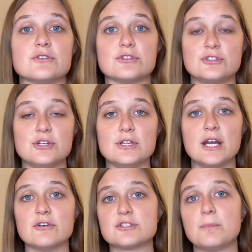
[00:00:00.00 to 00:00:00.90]

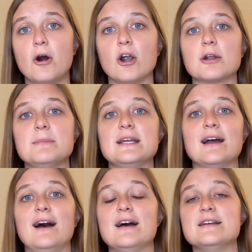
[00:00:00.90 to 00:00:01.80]
Studios park
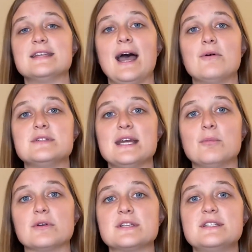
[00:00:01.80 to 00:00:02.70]
because I was
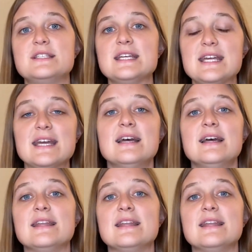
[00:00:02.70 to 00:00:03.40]
able to see